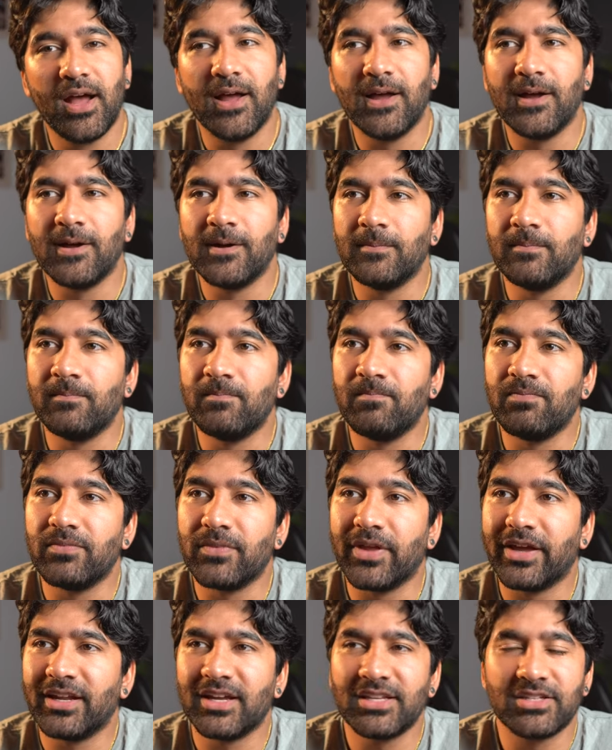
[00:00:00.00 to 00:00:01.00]

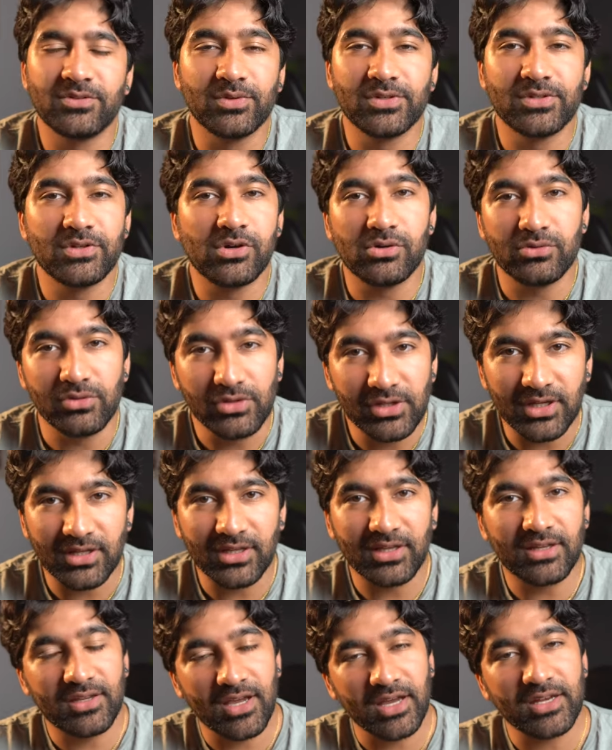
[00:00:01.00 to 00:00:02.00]
And as a result, you
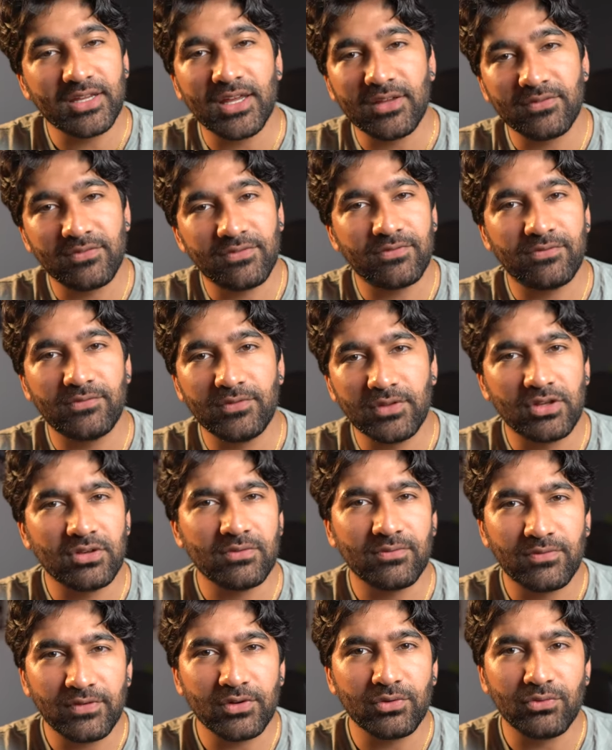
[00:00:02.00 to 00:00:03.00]
can kind of you
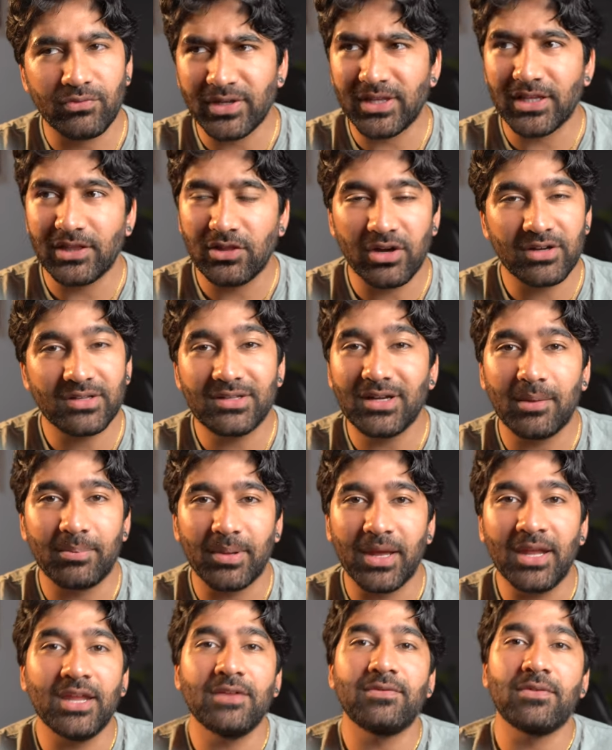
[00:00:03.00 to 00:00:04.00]
can feel really locked
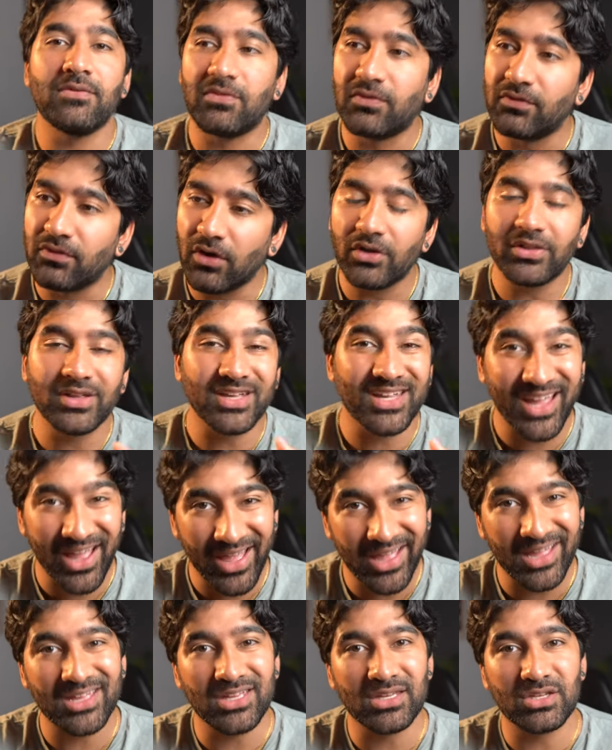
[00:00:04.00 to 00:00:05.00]
up and even further
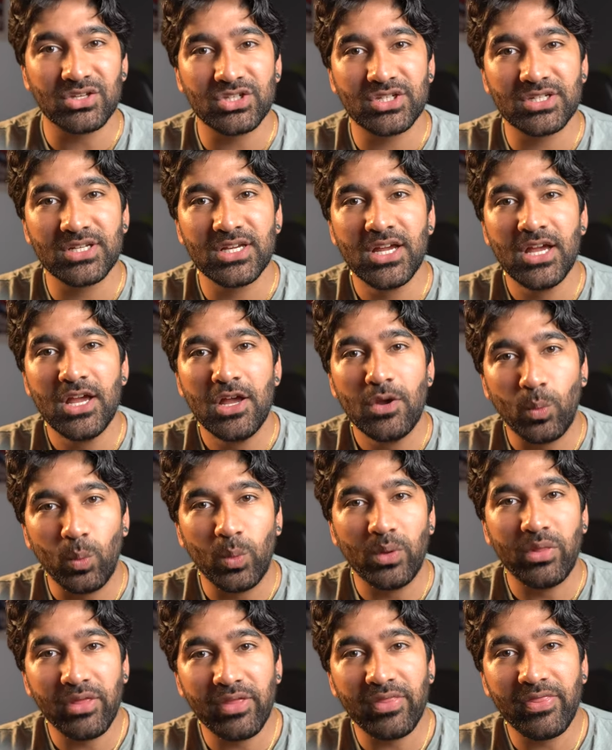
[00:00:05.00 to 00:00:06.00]
caged
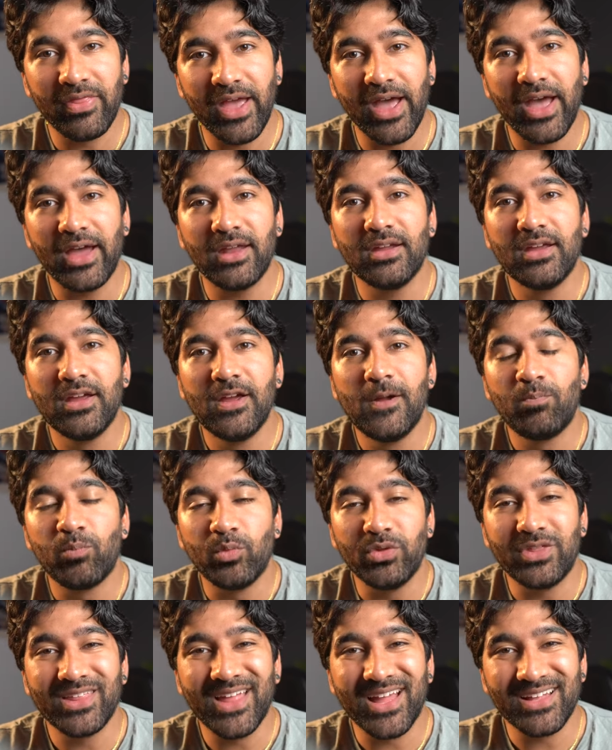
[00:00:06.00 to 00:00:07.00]
within that
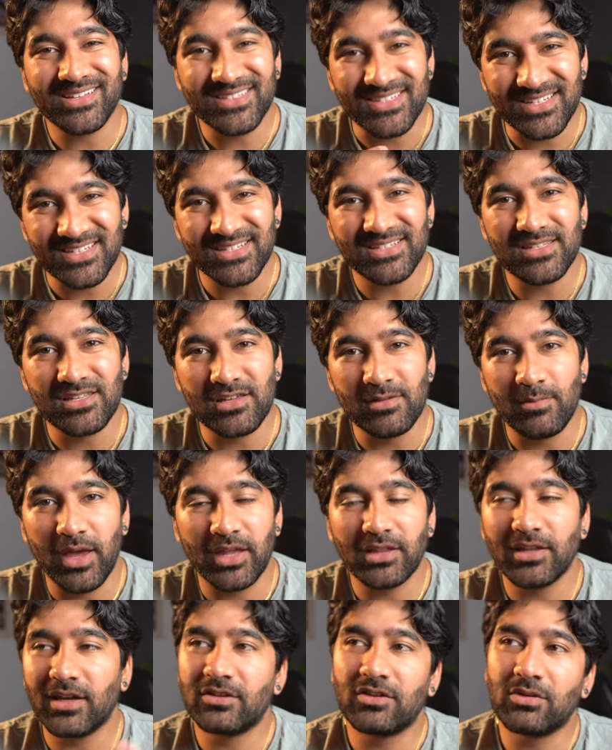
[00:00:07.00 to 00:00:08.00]
system.
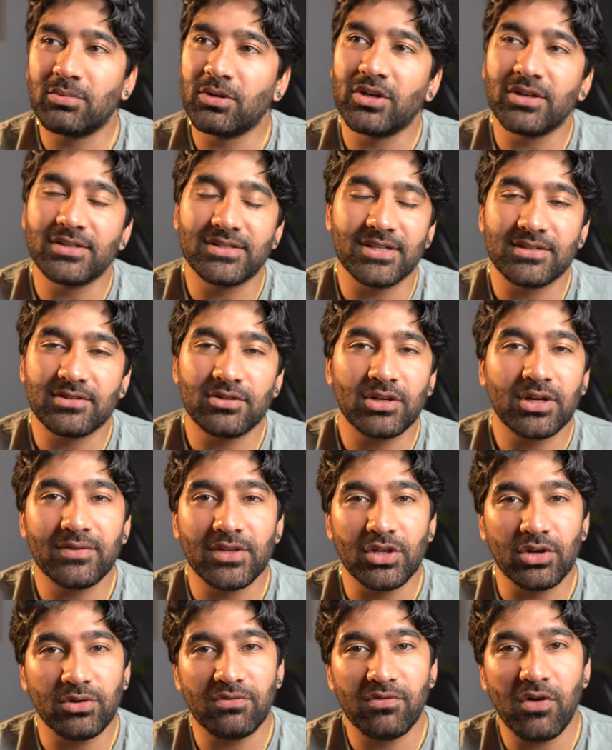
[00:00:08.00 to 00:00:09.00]
And like, to be honest, it's not
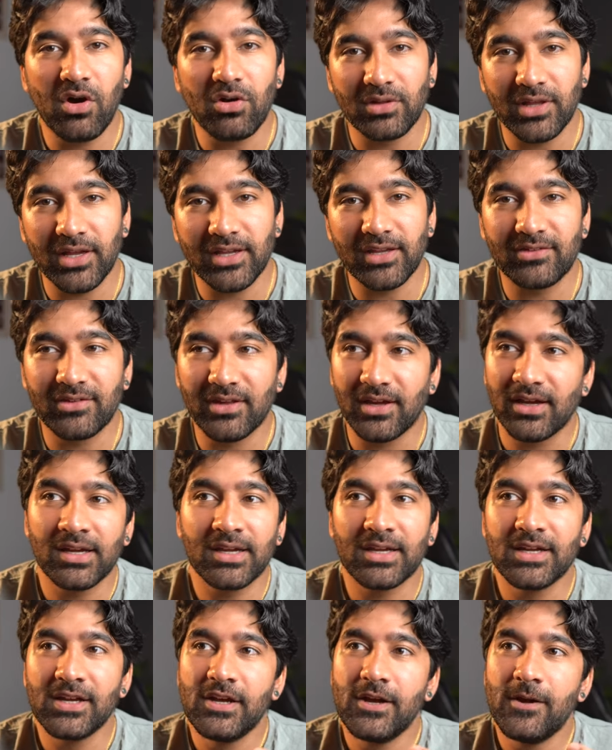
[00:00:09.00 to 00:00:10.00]
even your fault. Like, it's
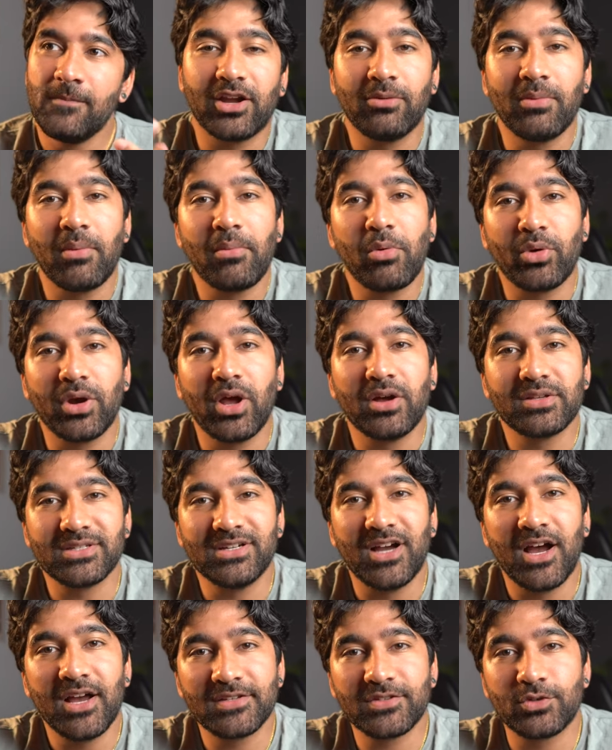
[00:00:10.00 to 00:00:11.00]
like, I remember when I was
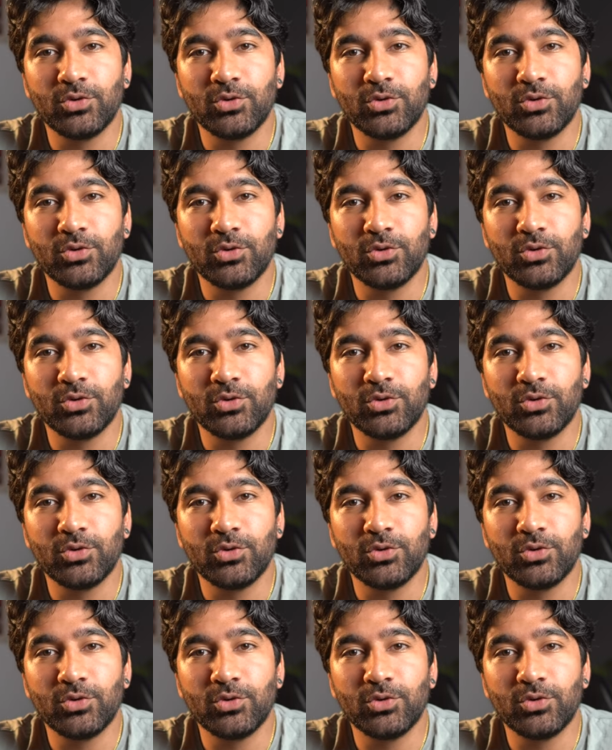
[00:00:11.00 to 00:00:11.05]
in high